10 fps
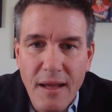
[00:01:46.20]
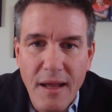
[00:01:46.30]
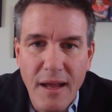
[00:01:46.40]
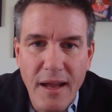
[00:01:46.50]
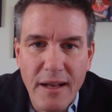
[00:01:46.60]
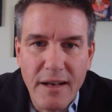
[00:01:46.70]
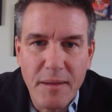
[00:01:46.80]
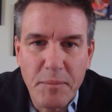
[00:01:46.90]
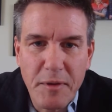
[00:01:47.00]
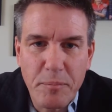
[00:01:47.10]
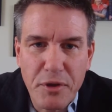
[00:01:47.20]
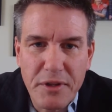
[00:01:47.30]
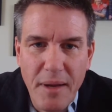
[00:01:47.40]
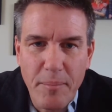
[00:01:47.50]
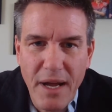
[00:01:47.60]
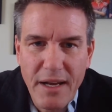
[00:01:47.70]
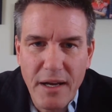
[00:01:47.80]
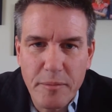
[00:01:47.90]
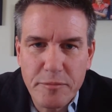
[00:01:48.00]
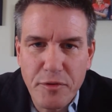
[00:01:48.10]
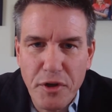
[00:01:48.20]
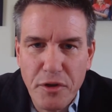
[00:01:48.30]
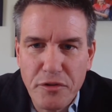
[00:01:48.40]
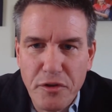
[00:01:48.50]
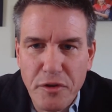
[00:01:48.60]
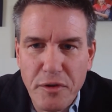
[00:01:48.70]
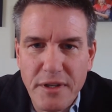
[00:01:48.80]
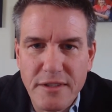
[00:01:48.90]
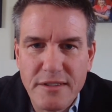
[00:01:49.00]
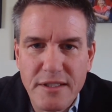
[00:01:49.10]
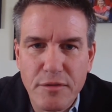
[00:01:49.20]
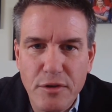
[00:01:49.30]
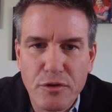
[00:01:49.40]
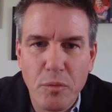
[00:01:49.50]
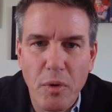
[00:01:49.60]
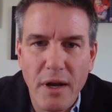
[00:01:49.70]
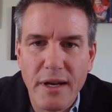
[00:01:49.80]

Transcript: And let me put that back up for you so you can see verse 1